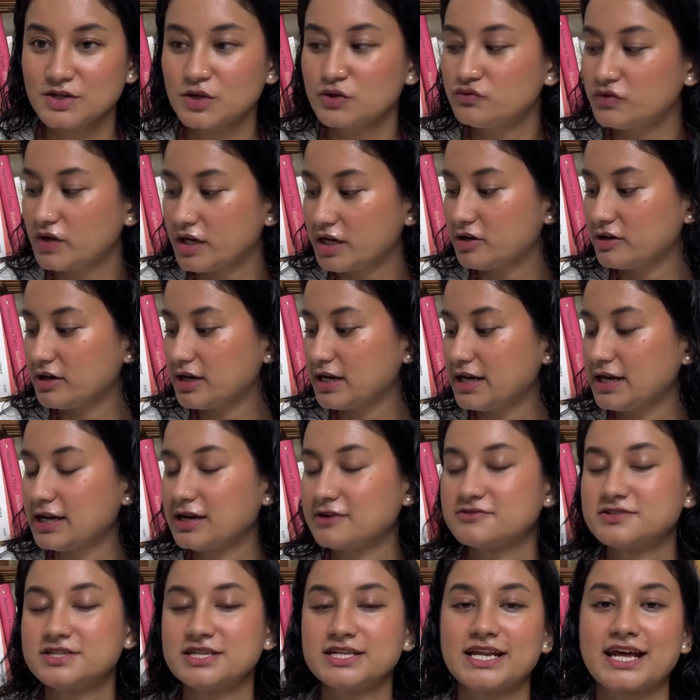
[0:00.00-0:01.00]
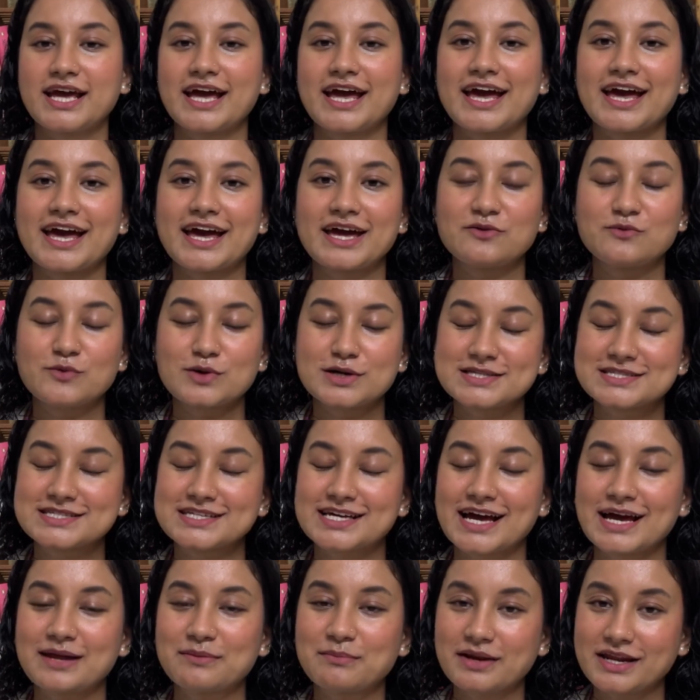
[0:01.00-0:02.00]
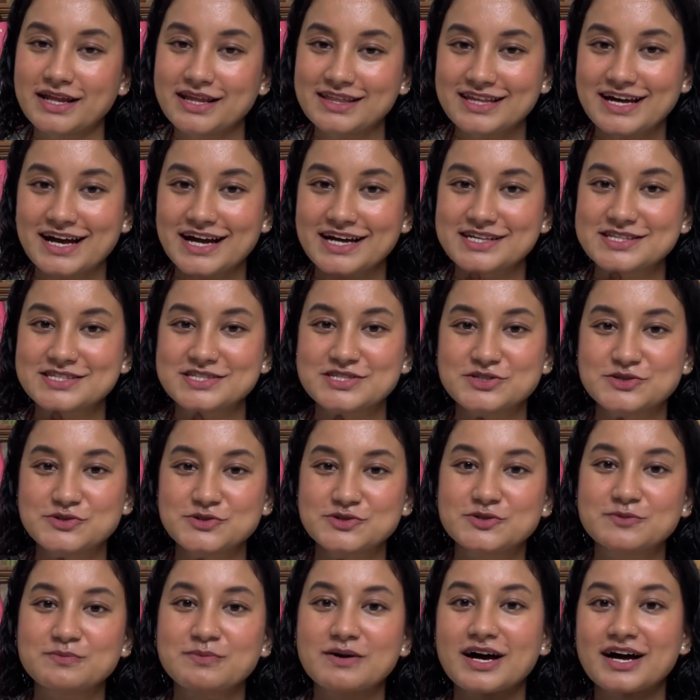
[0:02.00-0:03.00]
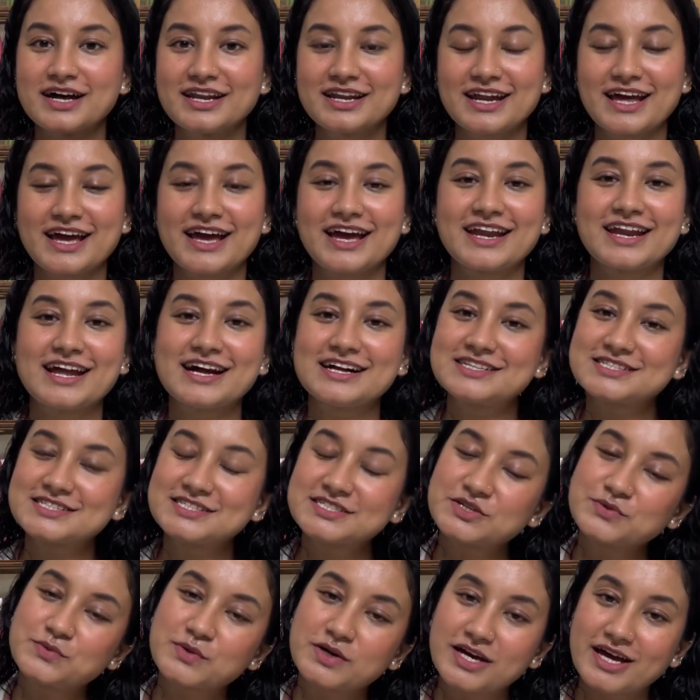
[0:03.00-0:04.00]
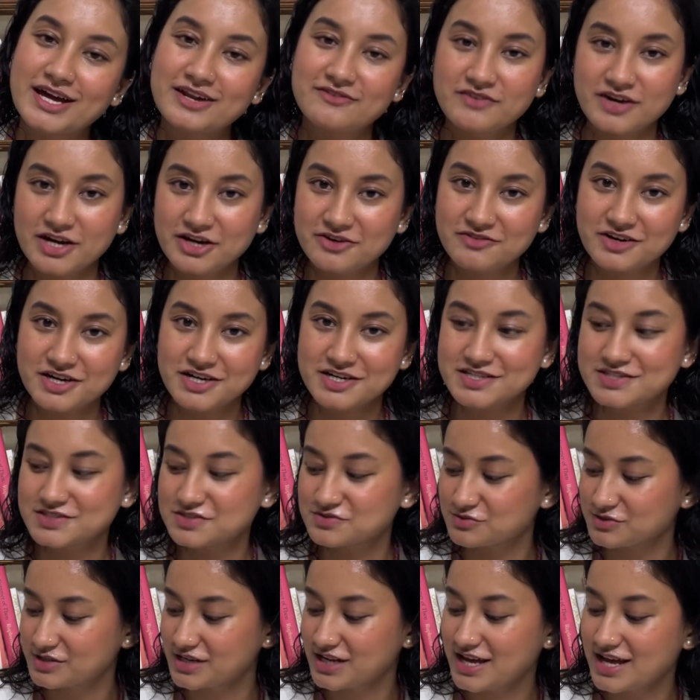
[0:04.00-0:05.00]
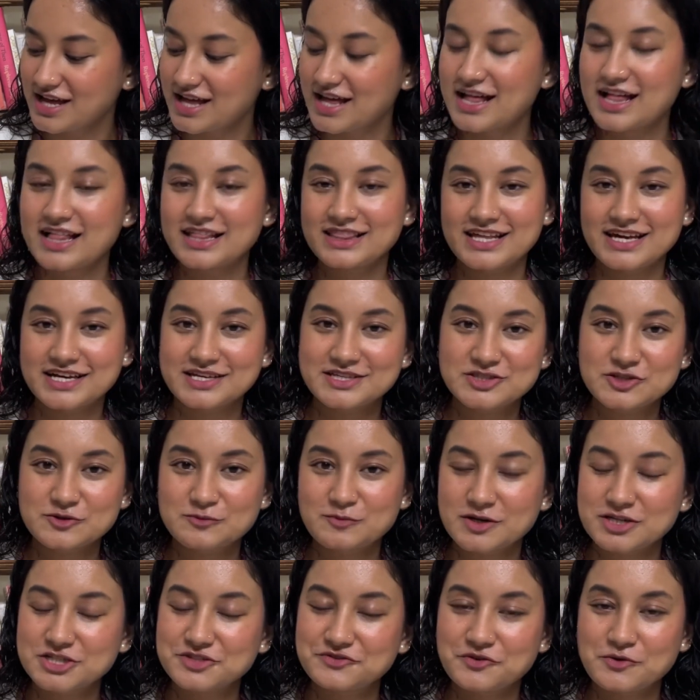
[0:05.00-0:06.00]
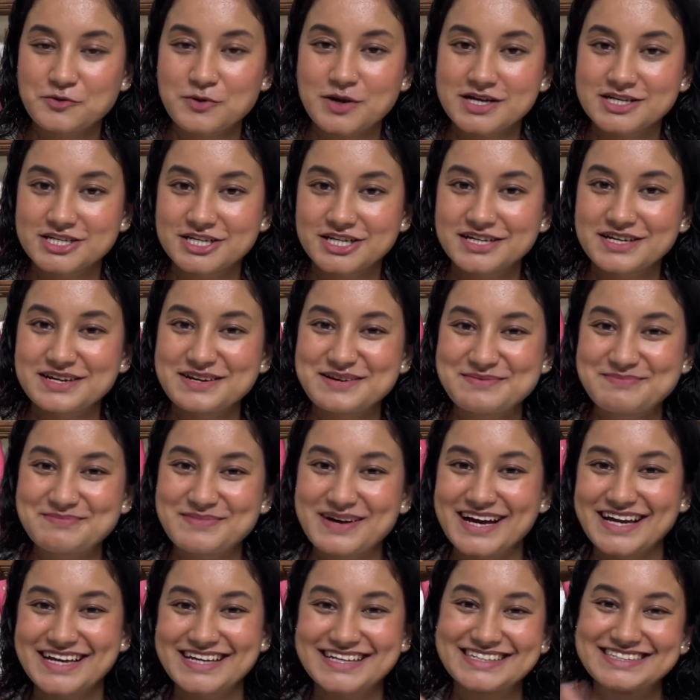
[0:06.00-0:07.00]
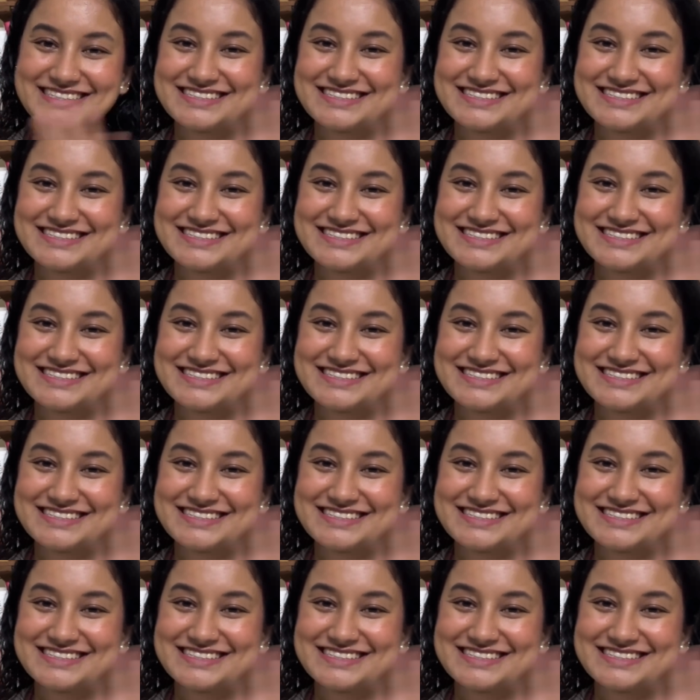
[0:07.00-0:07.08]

really loved it, and once again many thanks to Zubaan, and I'll see you again very soon. Thanks so much for watching. Bye.